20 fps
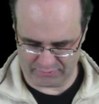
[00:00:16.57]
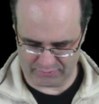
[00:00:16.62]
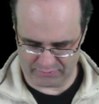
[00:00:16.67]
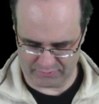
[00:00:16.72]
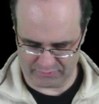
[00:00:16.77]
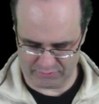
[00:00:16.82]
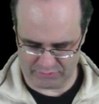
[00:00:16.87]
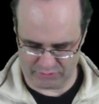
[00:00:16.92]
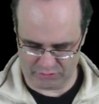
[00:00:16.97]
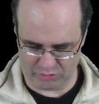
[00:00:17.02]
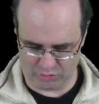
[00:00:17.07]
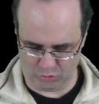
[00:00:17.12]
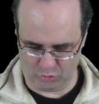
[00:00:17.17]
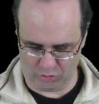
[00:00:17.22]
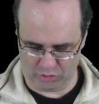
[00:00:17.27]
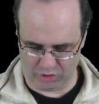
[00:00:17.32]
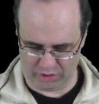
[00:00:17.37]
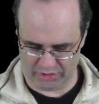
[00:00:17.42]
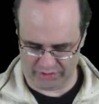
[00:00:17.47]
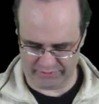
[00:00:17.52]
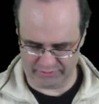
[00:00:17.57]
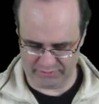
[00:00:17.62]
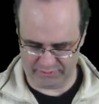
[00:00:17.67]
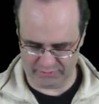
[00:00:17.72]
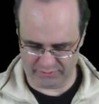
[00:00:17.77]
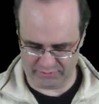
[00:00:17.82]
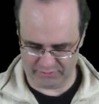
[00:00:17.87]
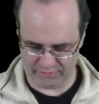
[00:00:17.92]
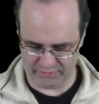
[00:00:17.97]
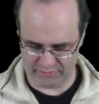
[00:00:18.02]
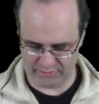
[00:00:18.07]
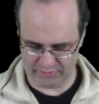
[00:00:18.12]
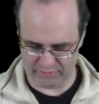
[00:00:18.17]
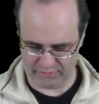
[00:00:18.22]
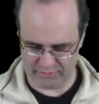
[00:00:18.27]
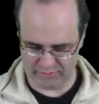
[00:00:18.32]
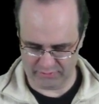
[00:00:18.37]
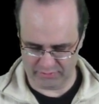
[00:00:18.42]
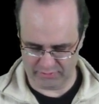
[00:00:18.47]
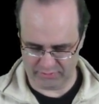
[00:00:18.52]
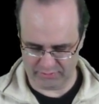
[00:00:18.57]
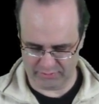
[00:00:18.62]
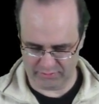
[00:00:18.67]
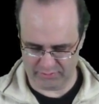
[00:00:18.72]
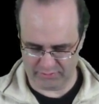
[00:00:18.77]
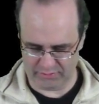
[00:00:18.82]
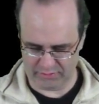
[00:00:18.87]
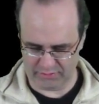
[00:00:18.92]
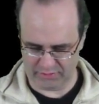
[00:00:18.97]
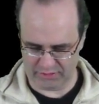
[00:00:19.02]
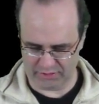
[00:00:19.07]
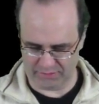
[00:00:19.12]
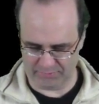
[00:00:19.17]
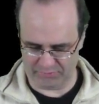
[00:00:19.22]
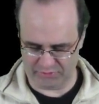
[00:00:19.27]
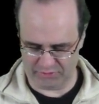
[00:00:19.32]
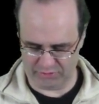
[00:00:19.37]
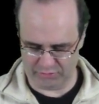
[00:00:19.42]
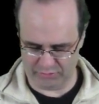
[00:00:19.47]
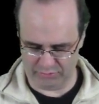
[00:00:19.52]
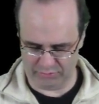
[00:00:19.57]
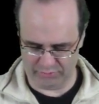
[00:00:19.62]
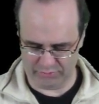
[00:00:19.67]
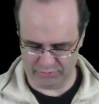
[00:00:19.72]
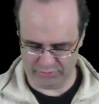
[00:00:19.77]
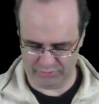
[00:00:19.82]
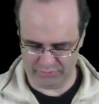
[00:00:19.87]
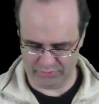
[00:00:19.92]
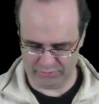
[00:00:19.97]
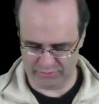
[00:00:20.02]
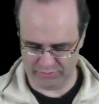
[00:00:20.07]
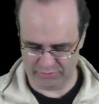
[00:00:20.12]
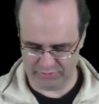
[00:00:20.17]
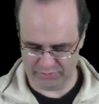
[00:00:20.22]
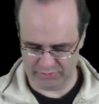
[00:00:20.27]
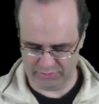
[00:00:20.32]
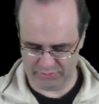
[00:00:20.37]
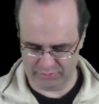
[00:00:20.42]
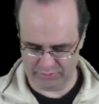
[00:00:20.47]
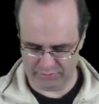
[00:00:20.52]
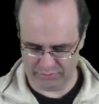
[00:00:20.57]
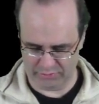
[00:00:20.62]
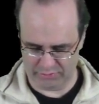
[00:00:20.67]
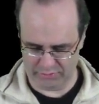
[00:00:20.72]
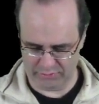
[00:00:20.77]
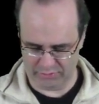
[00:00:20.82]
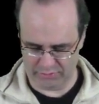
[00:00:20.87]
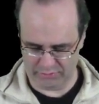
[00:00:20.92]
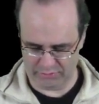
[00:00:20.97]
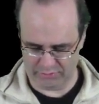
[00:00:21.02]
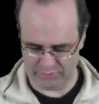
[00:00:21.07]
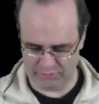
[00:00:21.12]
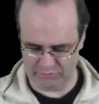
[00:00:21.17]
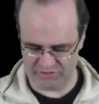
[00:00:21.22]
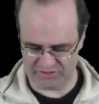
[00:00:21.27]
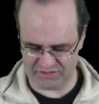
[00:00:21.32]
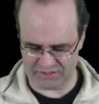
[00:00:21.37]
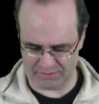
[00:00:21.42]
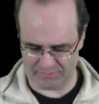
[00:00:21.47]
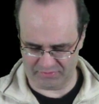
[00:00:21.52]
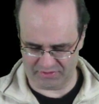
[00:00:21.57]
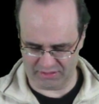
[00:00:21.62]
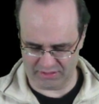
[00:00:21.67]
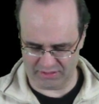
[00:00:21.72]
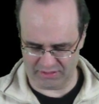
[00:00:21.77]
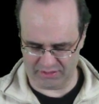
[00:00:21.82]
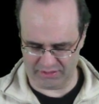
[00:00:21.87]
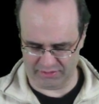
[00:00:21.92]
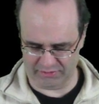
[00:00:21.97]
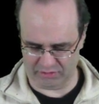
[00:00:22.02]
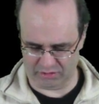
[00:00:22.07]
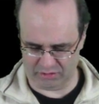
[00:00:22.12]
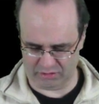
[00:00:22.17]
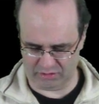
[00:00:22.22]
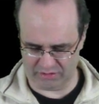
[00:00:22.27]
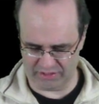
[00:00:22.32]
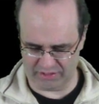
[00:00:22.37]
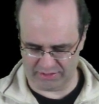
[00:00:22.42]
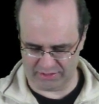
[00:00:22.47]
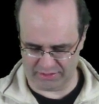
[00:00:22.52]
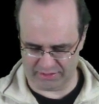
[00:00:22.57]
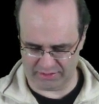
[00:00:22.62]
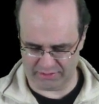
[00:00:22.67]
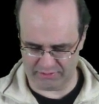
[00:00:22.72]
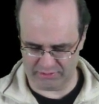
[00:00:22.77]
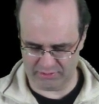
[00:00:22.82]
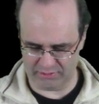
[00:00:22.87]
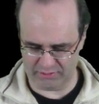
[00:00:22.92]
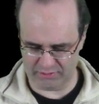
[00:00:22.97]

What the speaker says: u1 up to u sub k in Rn,